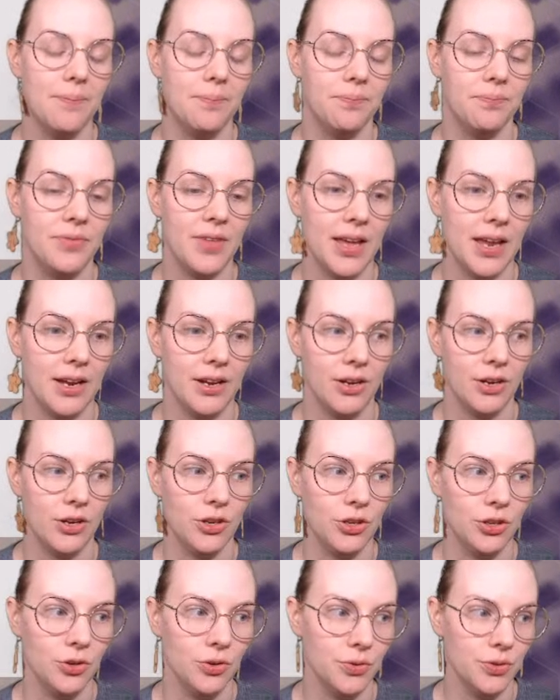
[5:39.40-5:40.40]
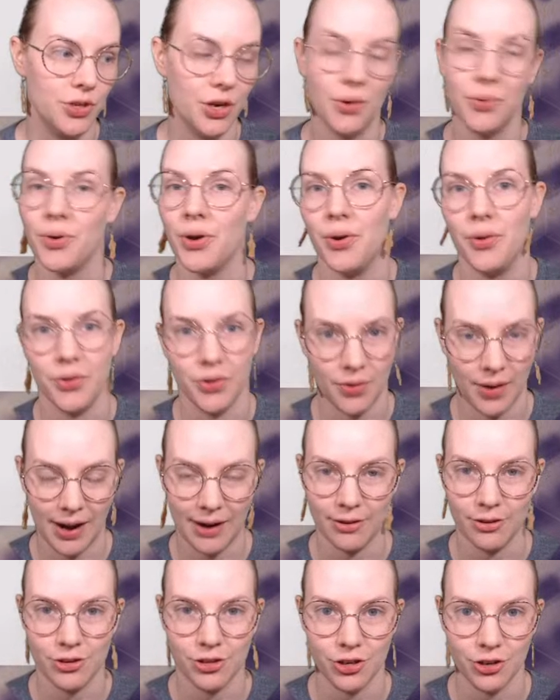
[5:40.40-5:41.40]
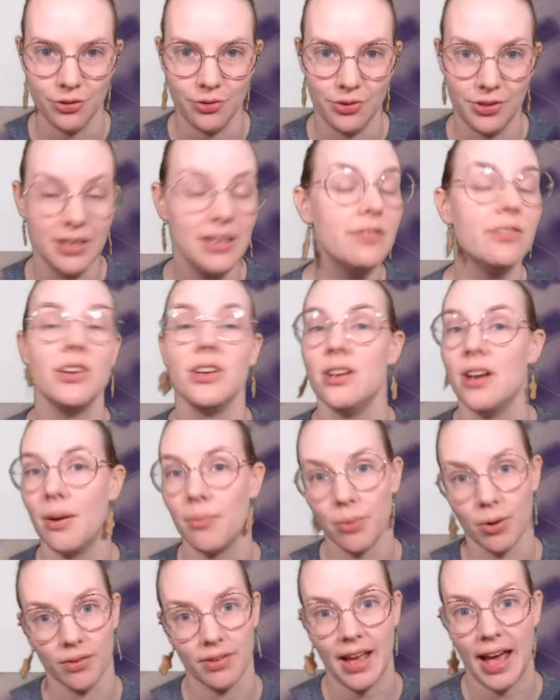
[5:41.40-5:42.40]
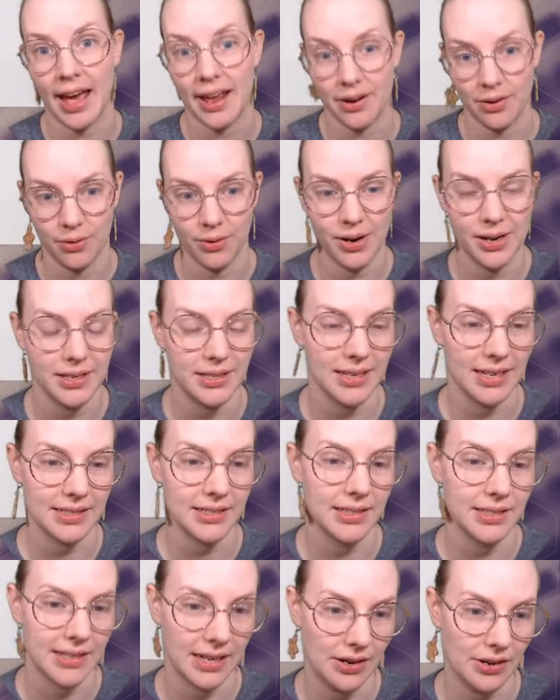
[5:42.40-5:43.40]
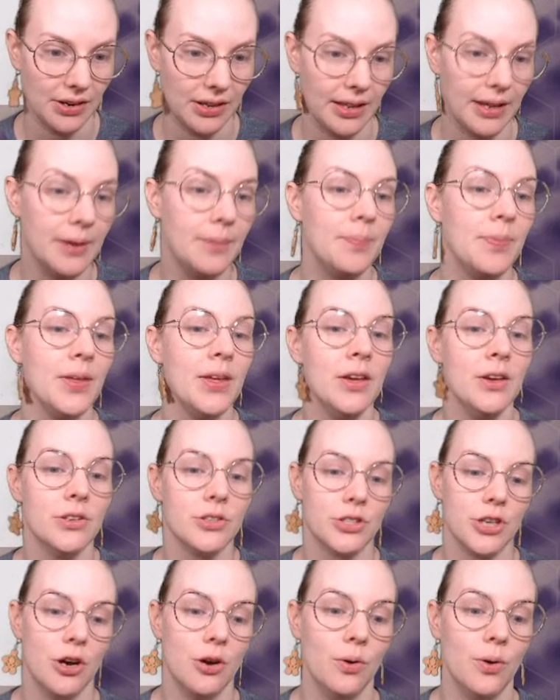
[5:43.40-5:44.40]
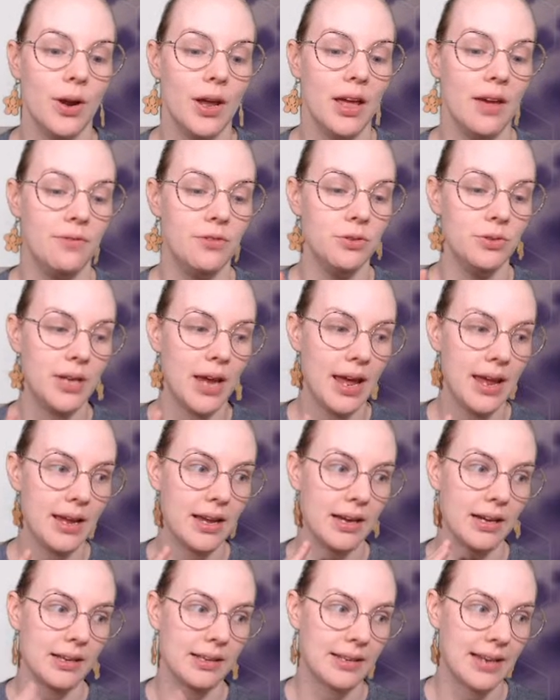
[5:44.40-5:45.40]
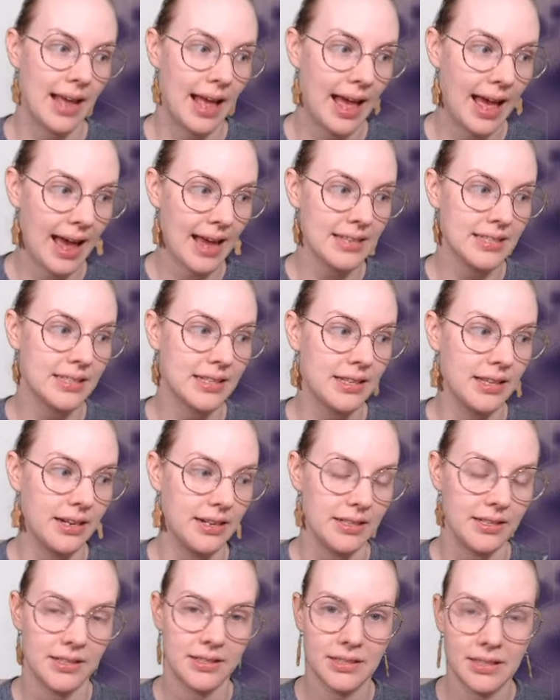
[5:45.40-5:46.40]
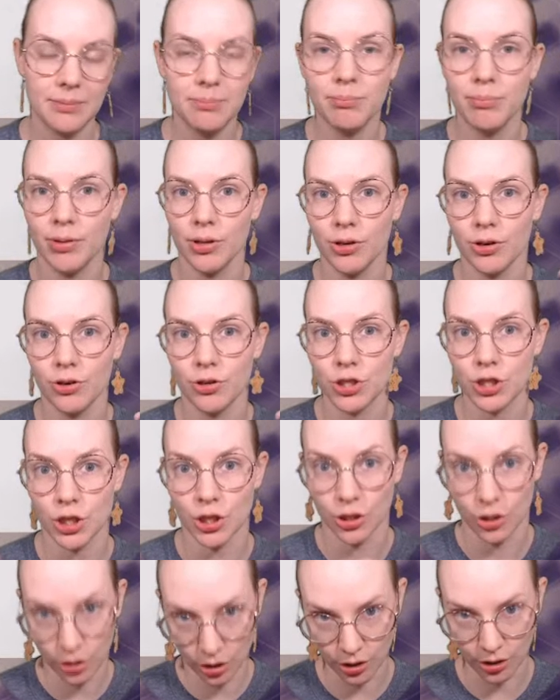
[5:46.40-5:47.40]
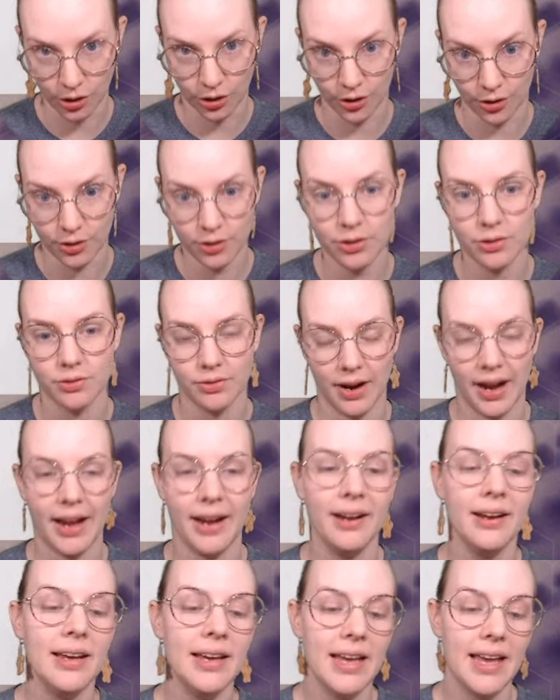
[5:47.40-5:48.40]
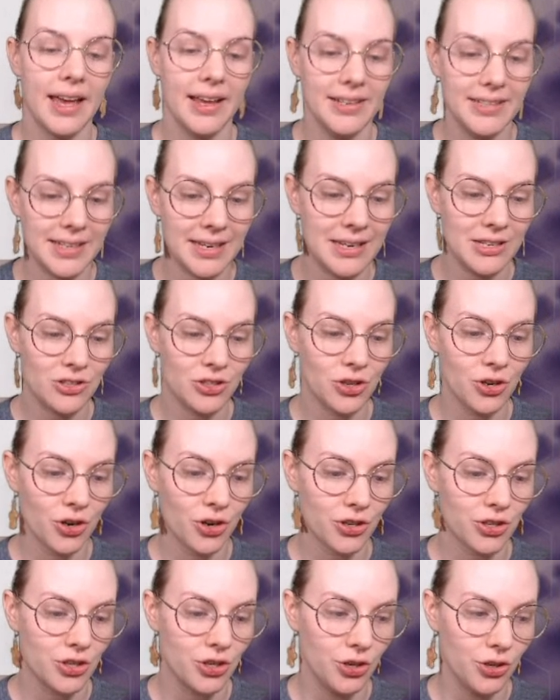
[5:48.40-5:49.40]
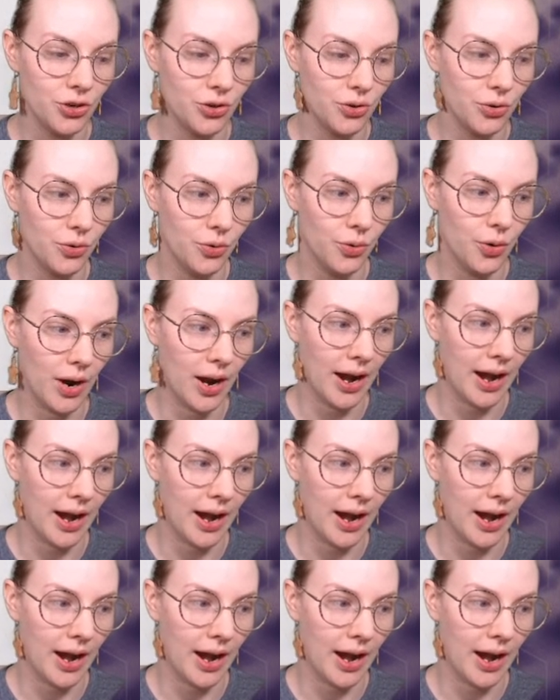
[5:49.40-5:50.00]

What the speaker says: then you don't know the ground truth, even number of categories necessarily. So if you take a task that is simpler to learn, right, it is easier to